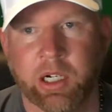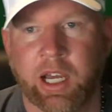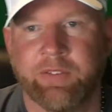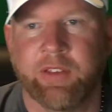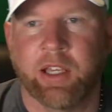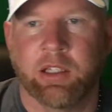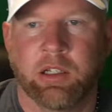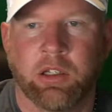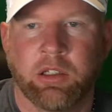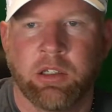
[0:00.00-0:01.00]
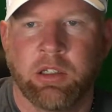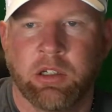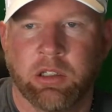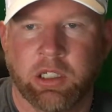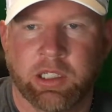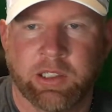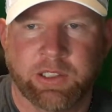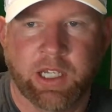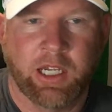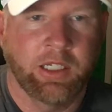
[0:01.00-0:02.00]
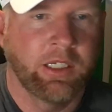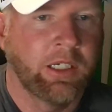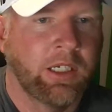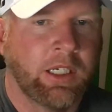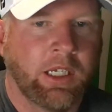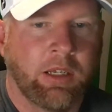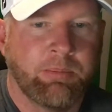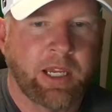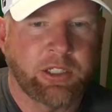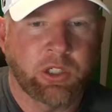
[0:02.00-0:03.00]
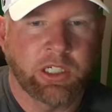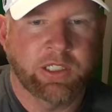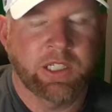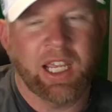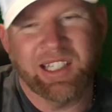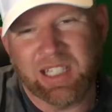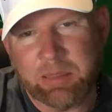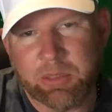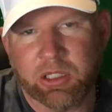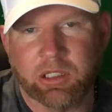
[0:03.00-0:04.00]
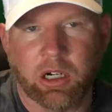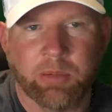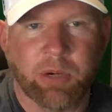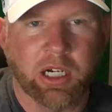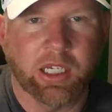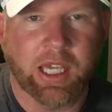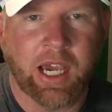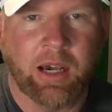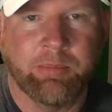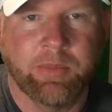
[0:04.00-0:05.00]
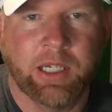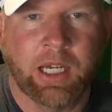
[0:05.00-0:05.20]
going to have to take a good look at this guy. Matrix, $18 million market cap.